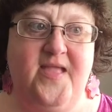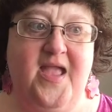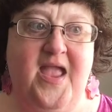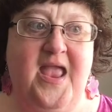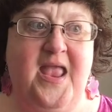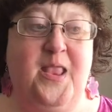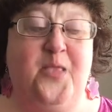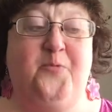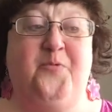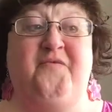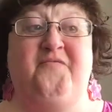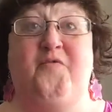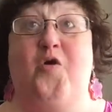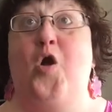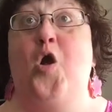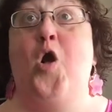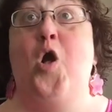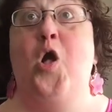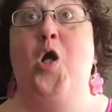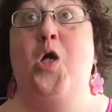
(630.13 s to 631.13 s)
And then I
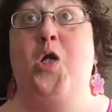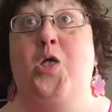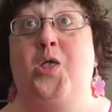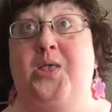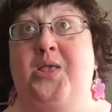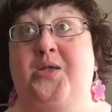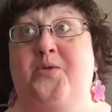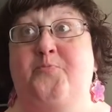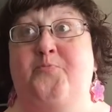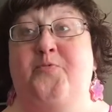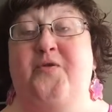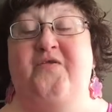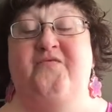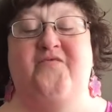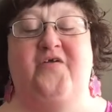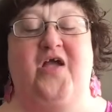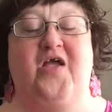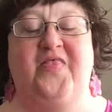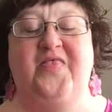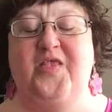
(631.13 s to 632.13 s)

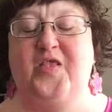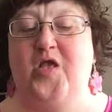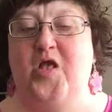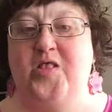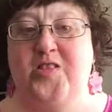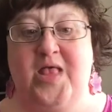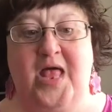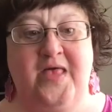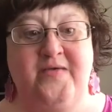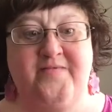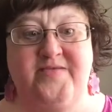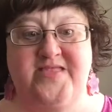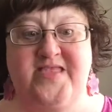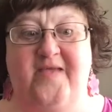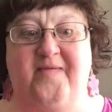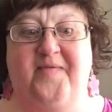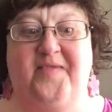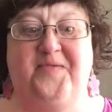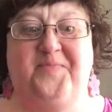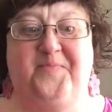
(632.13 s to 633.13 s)
think a lot of us
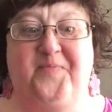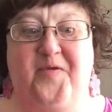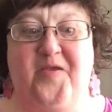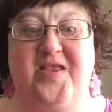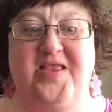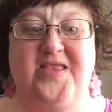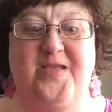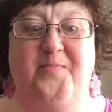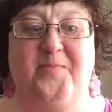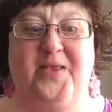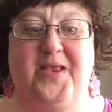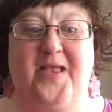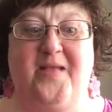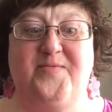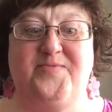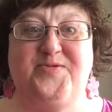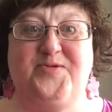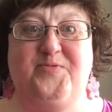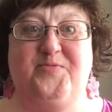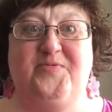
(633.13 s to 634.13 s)
have experienced that when it
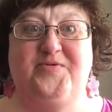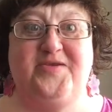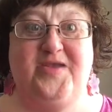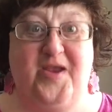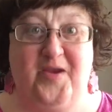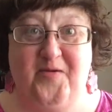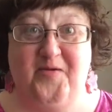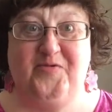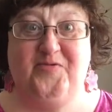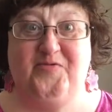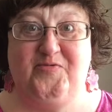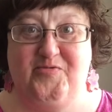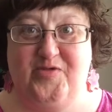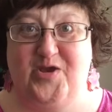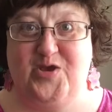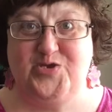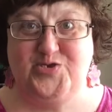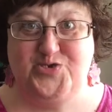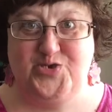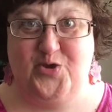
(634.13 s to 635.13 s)
comes to characters
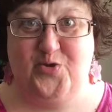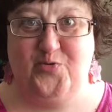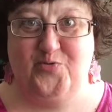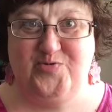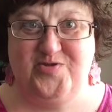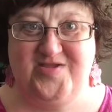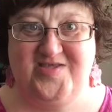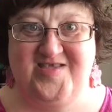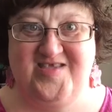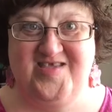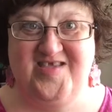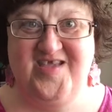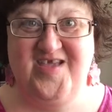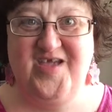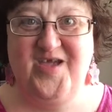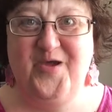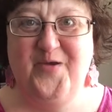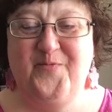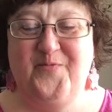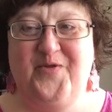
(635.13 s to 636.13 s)
on shows.
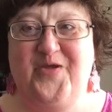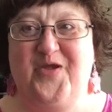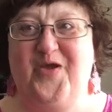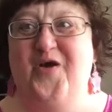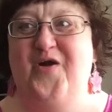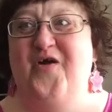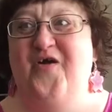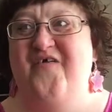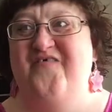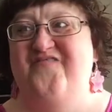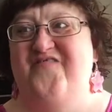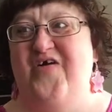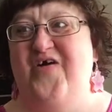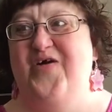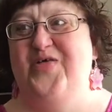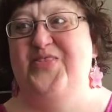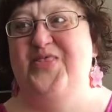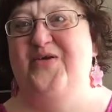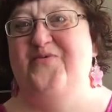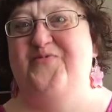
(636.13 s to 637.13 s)
We all
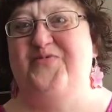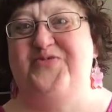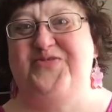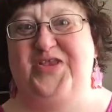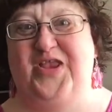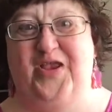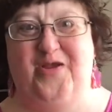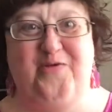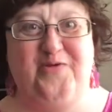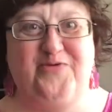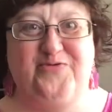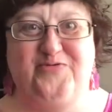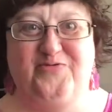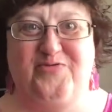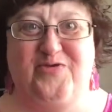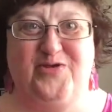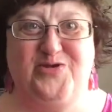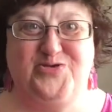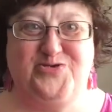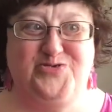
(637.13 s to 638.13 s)
fall in love with
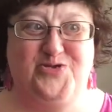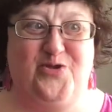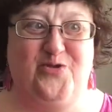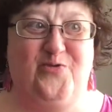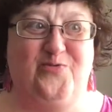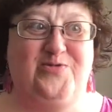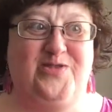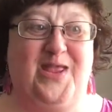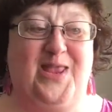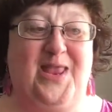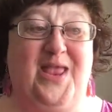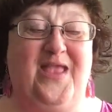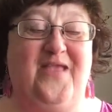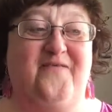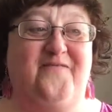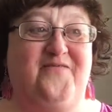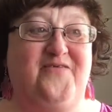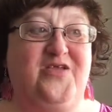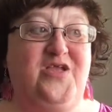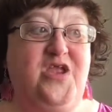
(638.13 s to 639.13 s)
characters on shows, and I
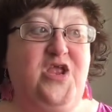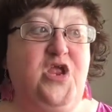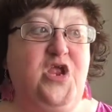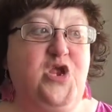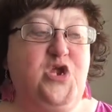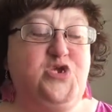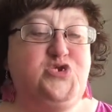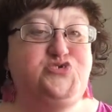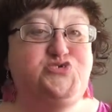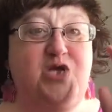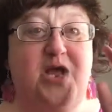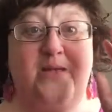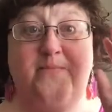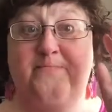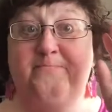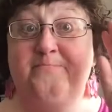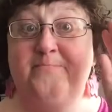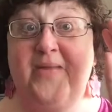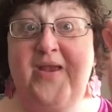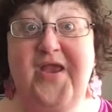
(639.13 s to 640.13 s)
have
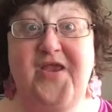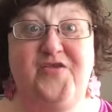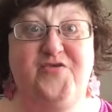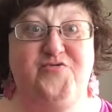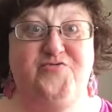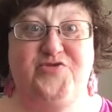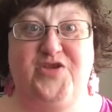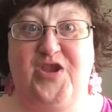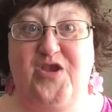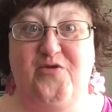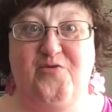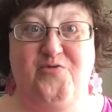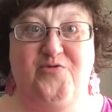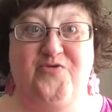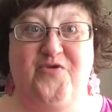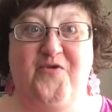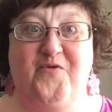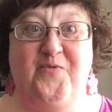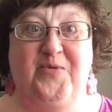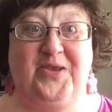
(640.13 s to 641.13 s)
shed major tears
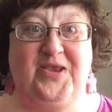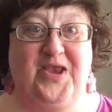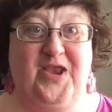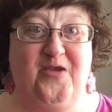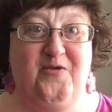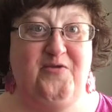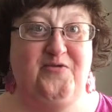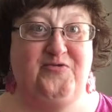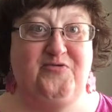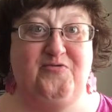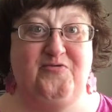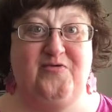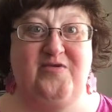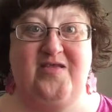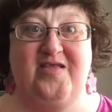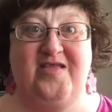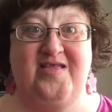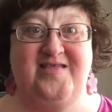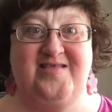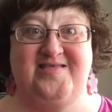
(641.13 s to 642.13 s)
when a character
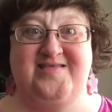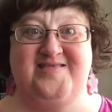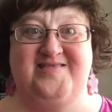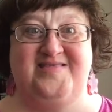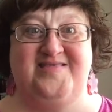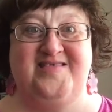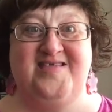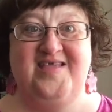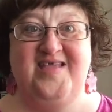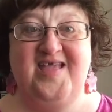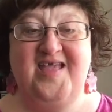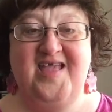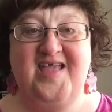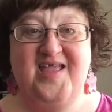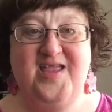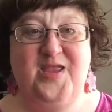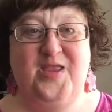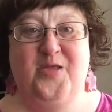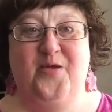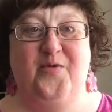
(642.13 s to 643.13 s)
is
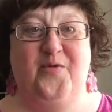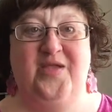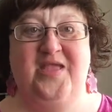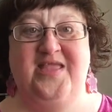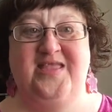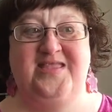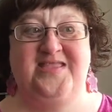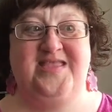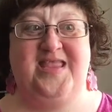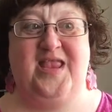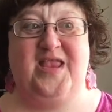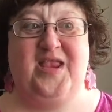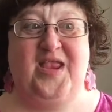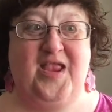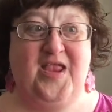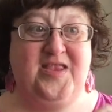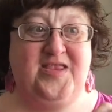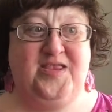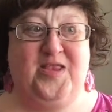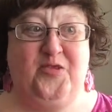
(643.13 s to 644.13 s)

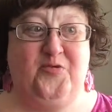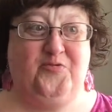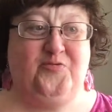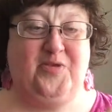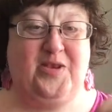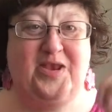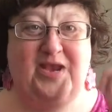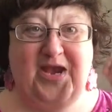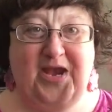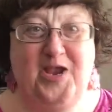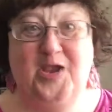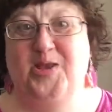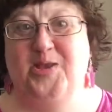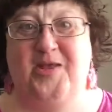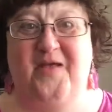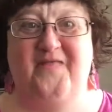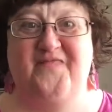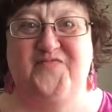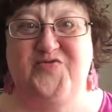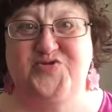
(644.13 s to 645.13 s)
either gonna kill
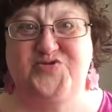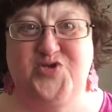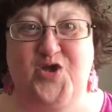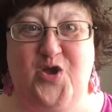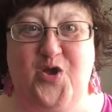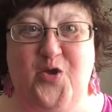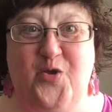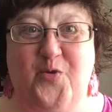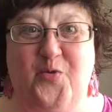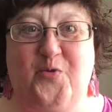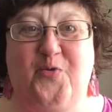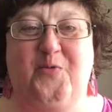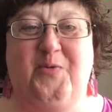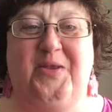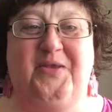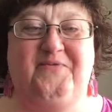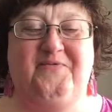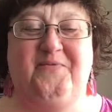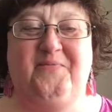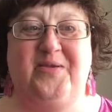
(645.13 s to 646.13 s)
off the show or
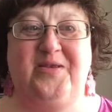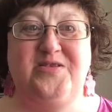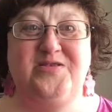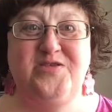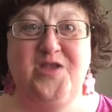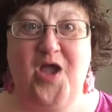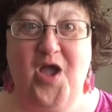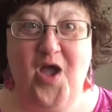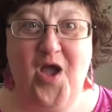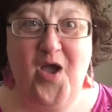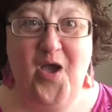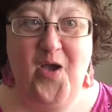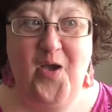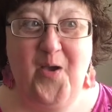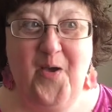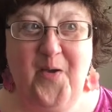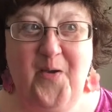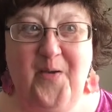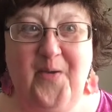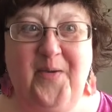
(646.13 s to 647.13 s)
whatever. I'm like,
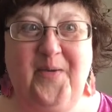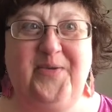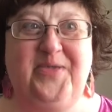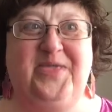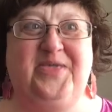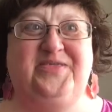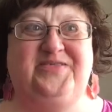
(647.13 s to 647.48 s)
no!